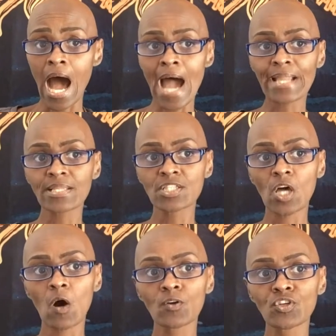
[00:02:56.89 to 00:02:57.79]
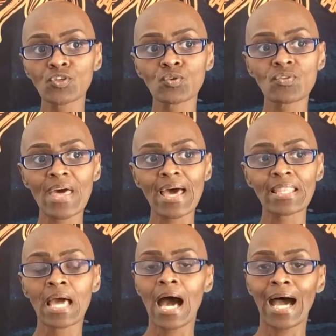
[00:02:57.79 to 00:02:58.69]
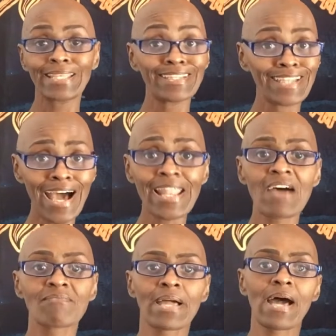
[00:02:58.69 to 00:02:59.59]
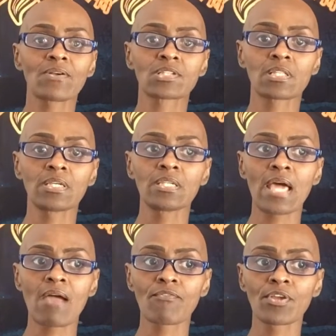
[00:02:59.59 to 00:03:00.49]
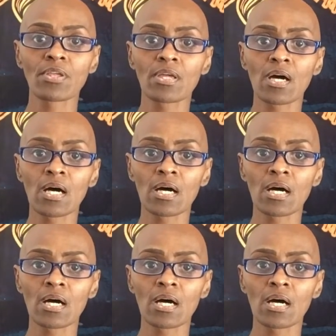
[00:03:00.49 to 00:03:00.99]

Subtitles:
I can tell you that I did not have my house cleaned every